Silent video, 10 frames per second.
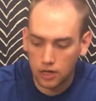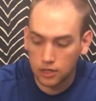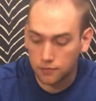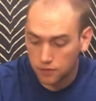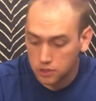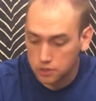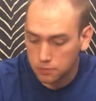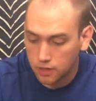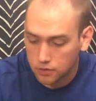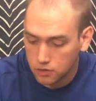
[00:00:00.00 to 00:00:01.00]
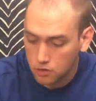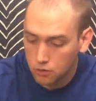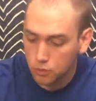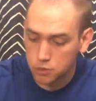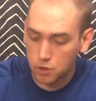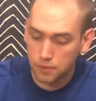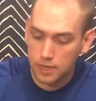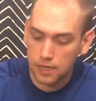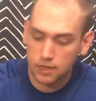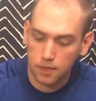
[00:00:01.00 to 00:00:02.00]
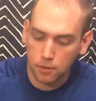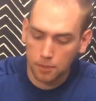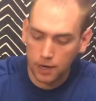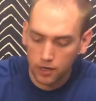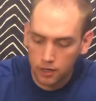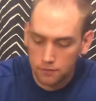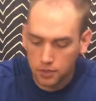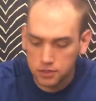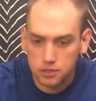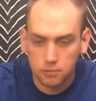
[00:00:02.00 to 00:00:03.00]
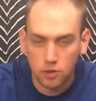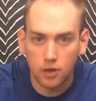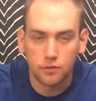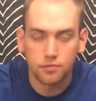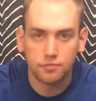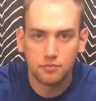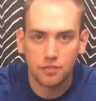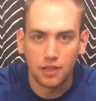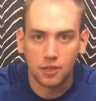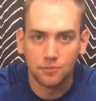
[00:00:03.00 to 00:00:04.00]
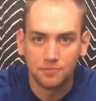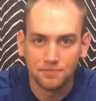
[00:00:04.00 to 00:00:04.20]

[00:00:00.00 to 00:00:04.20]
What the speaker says: and the first playthrough, which will be the Barbarian versus Moon Elf. Thank you.